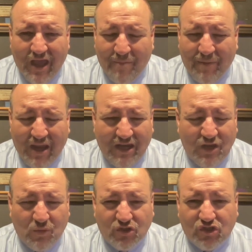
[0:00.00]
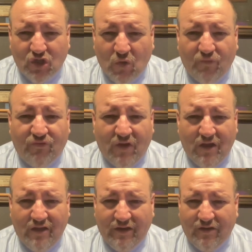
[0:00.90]
And man, it was so
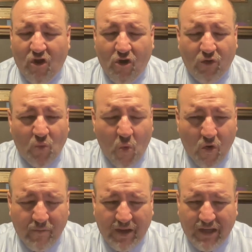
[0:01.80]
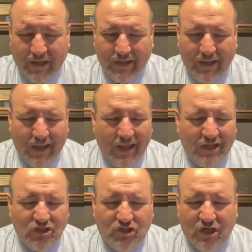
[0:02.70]
fun and heartwarming and
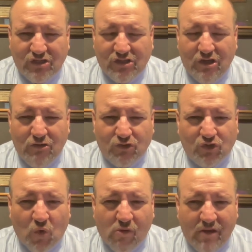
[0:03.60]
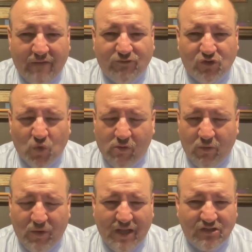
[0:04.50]
just to hear story after story.
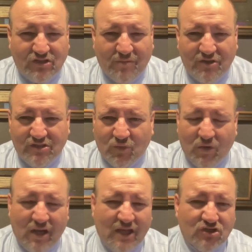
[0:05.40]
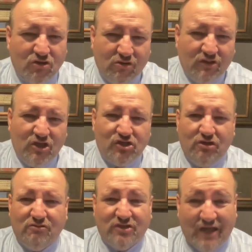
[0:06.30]
We had some that said, Well, I started this
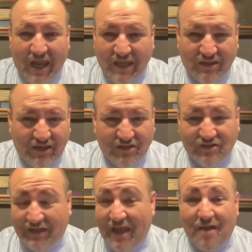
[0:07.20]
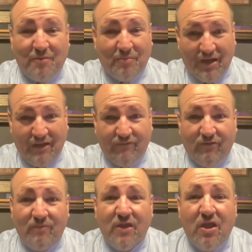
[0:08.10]
year as an atheist and now I'm a
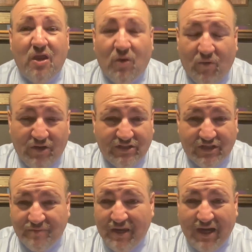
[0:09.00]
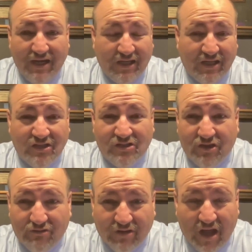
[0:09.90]
believer. One says, Man, I didn't
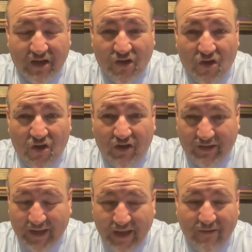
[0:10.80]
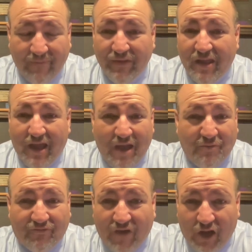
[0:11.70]
consider God at all and now
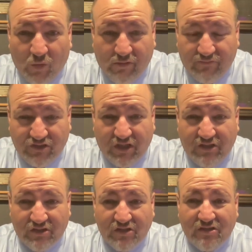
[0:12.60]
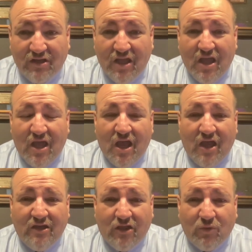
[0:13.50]
I'm a follower of Jesus.
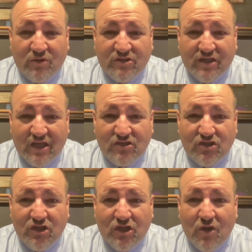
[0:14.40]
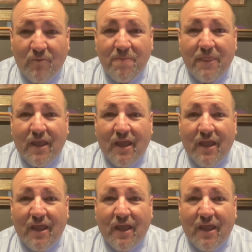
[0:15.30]
Another one says, You know,